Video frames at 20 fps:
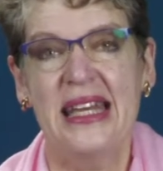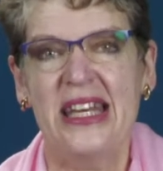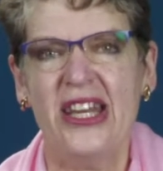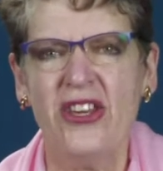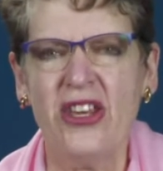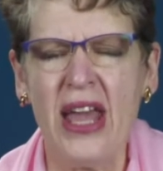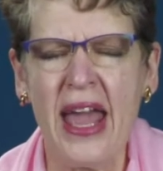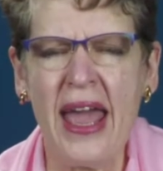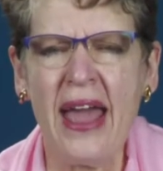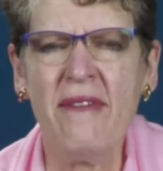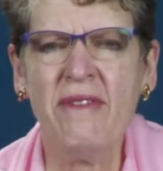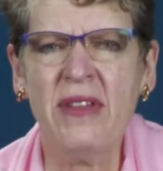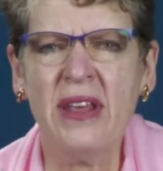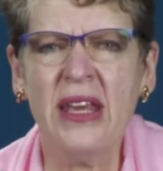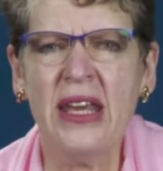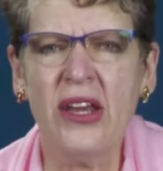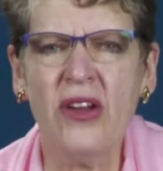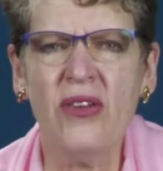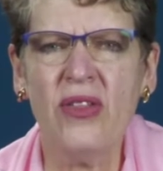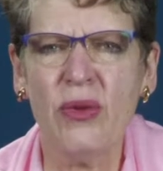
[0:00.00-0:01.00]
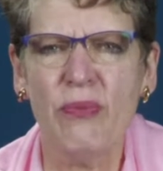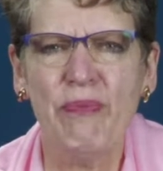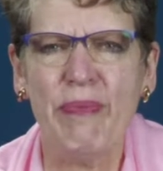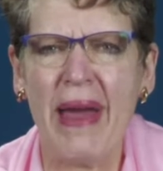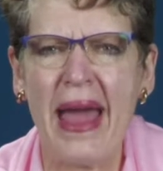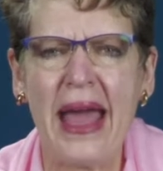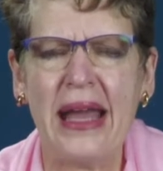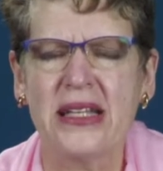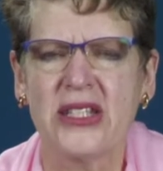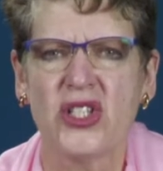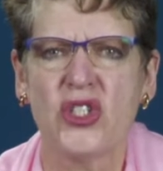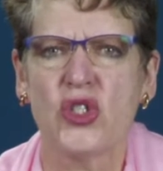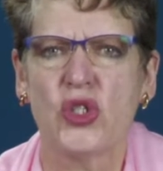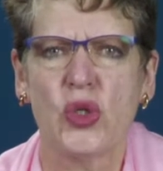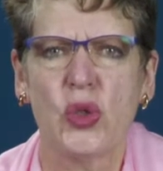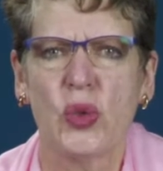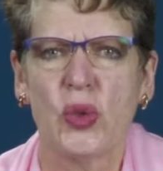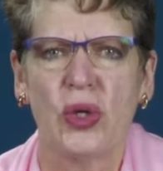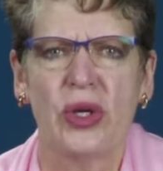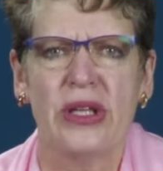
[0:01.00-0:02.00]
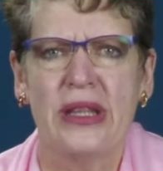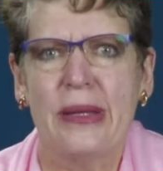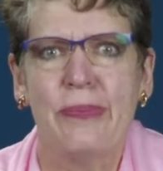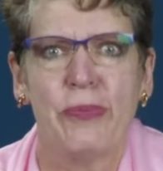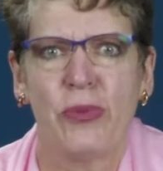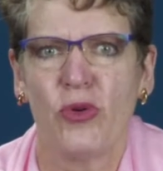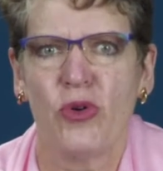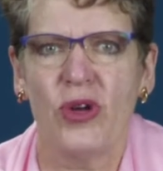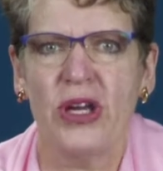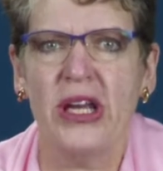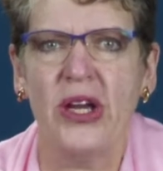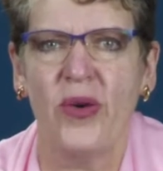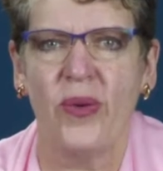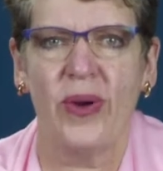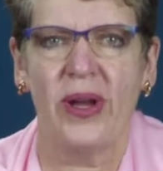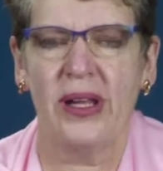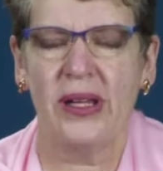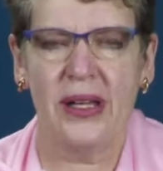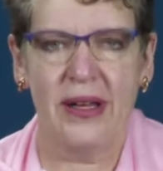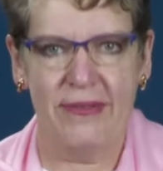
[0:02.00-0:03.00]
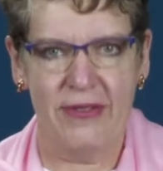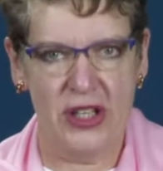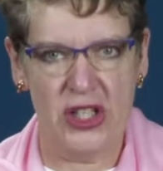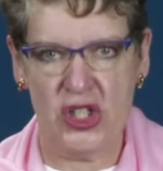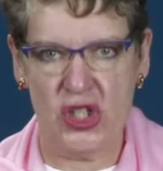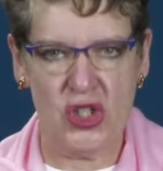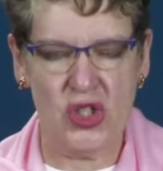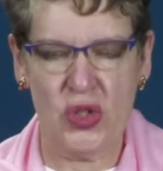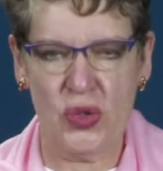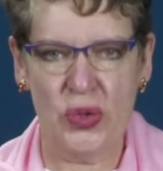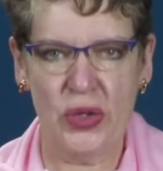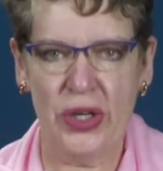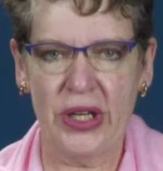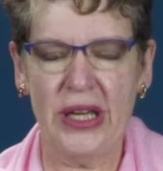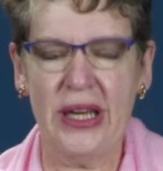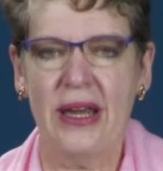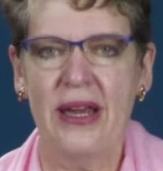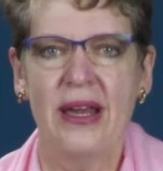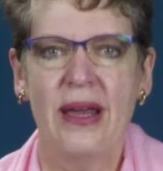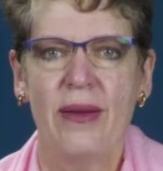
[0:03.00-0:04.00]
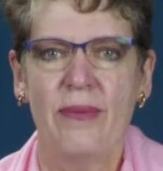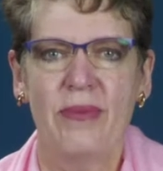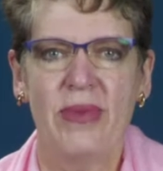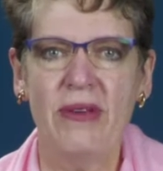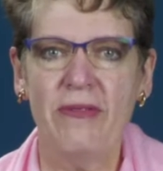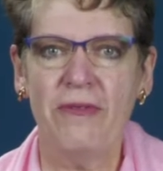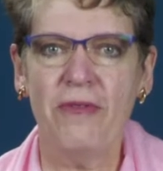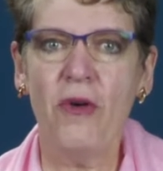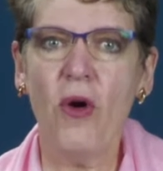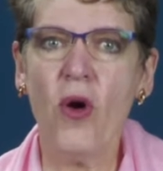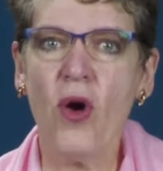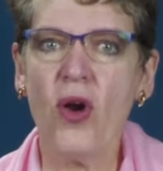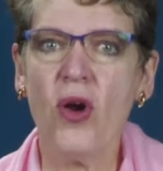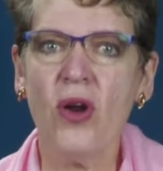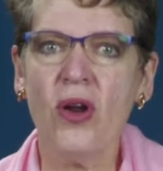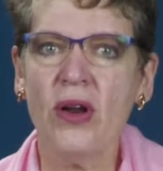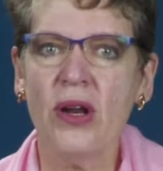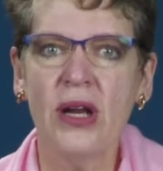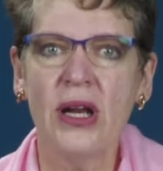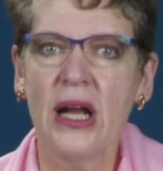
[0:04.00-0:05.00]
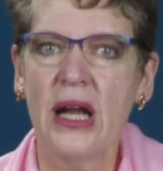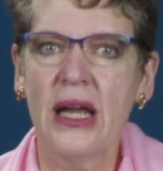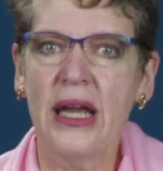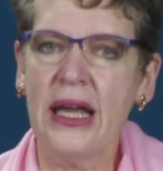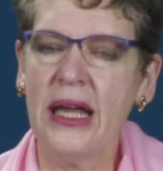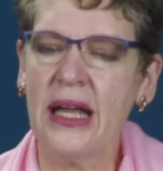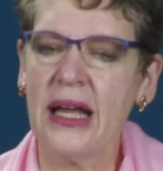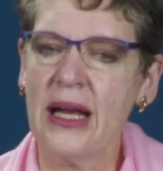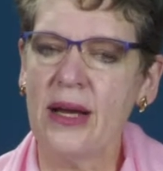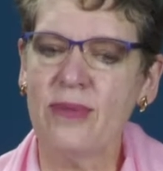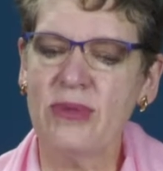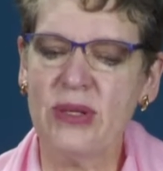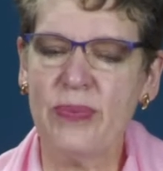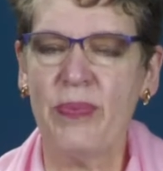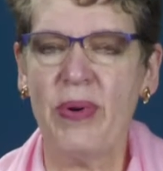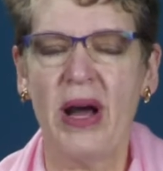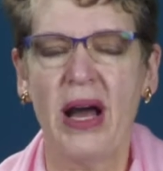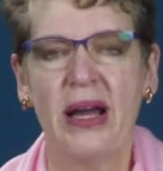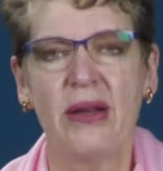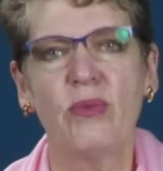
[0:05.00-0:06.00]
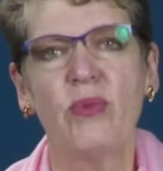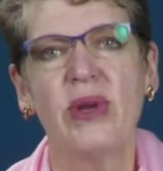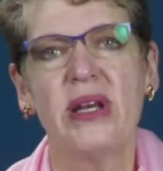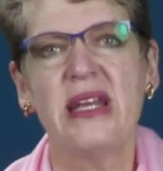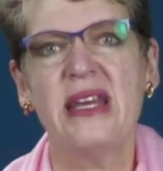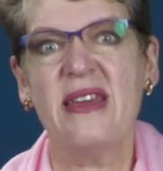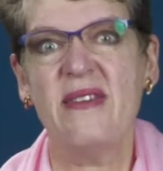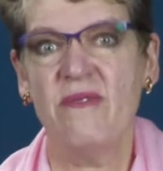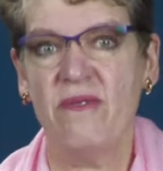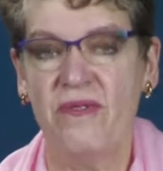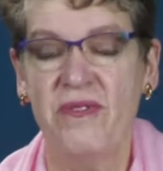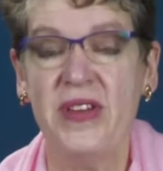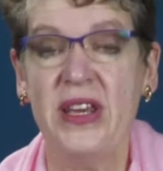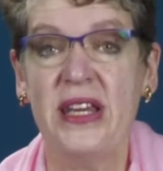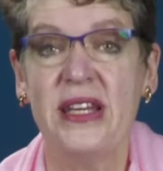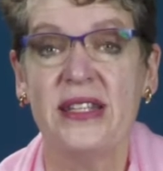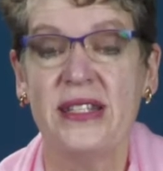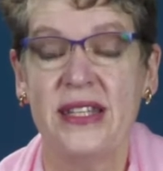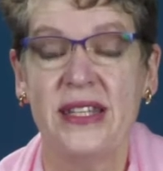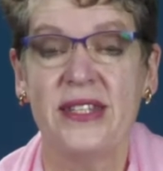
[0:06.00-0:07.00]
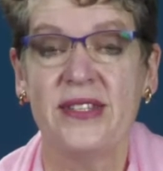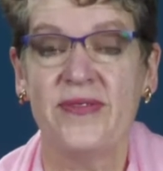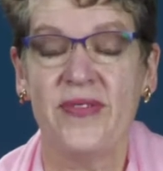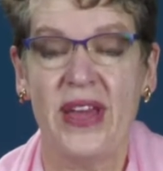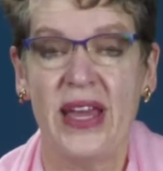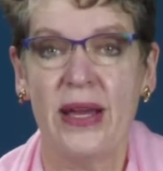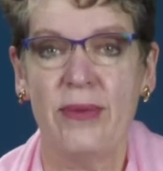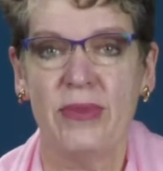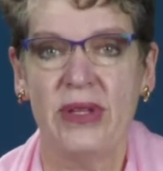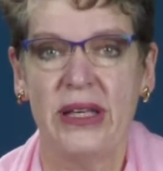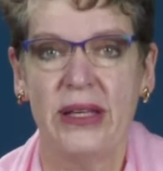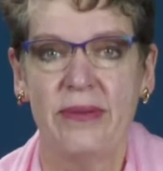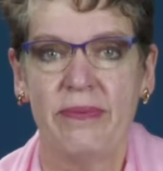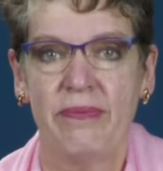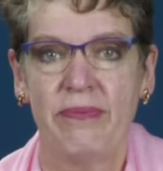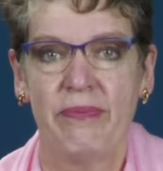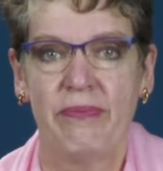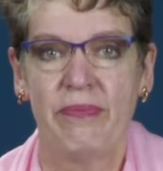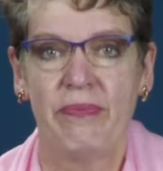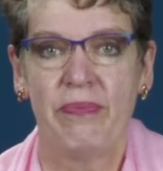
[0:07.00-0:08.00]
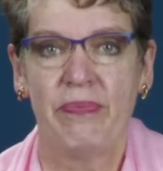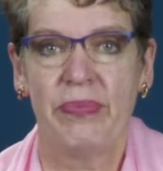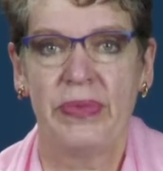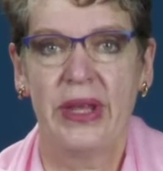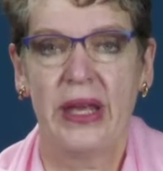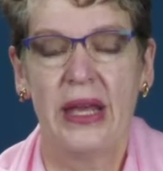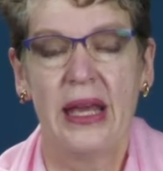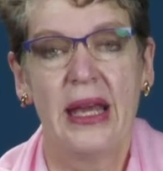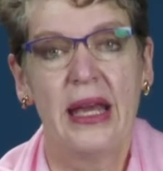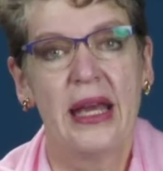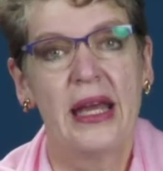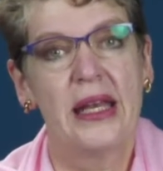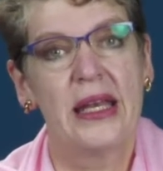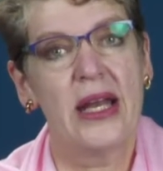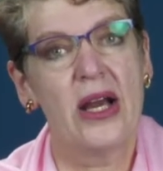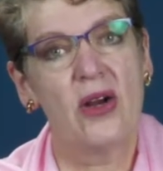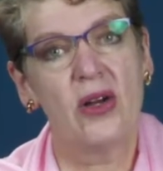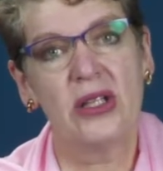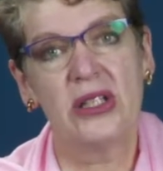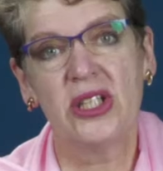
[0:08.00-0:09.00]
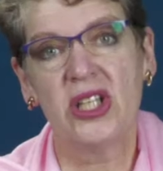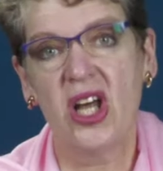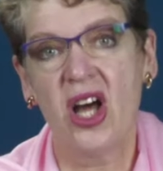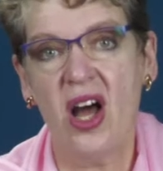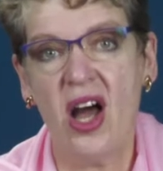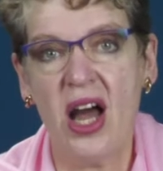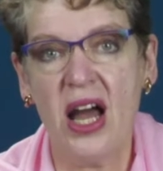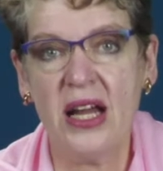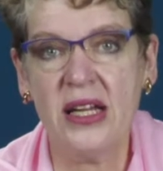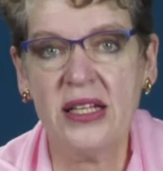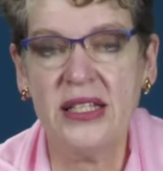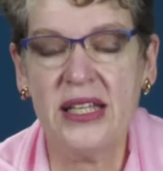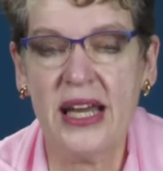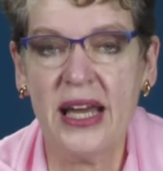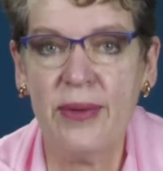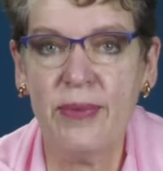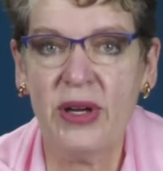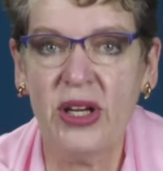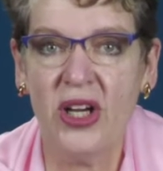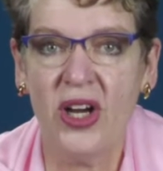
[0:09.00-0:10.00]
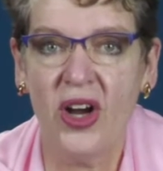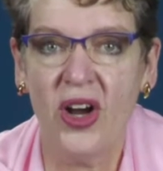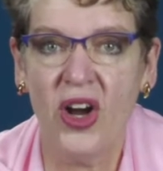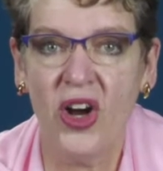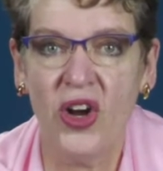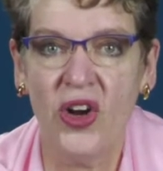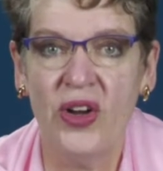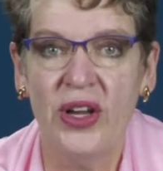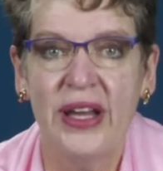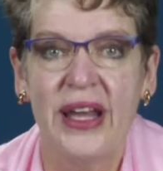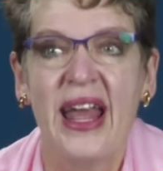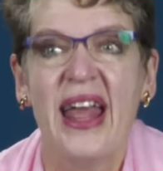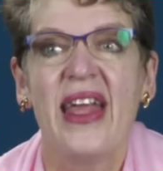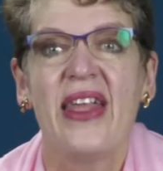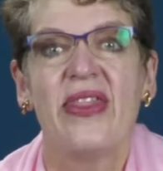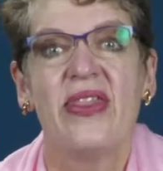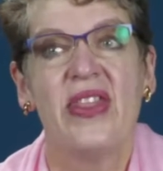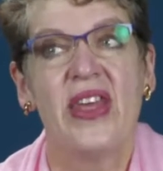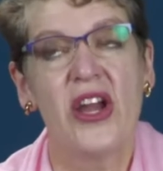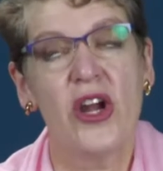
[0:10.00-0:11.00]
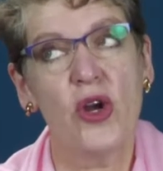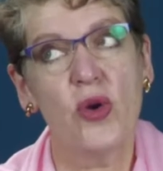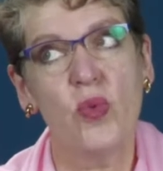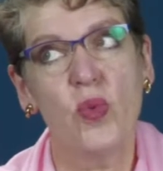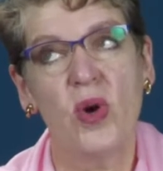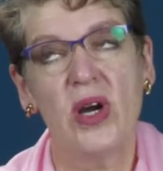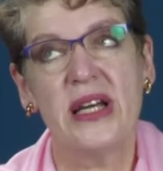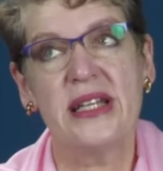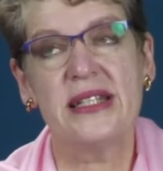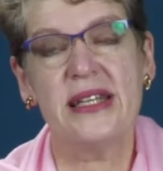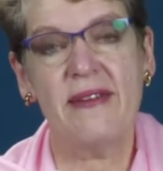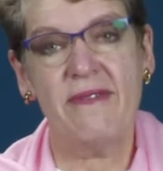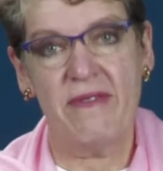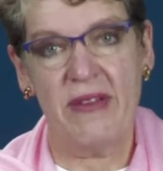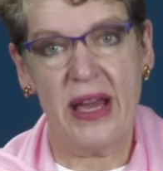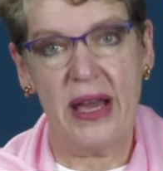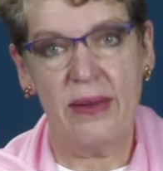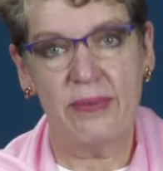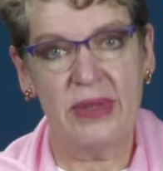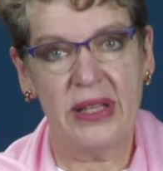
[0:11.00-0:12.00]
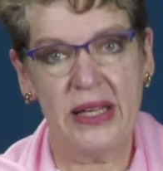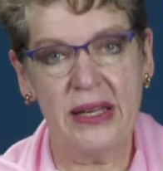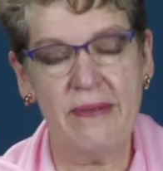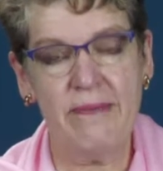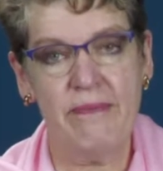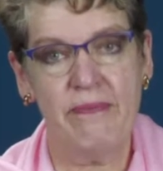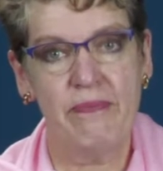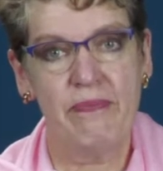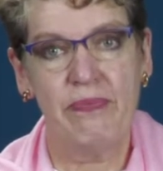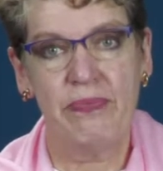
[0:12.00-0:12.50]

Now, you have to hear the backstory, the prequel of the story, before it comes upon when he feeds his family. Now, a long time ago, there was a family,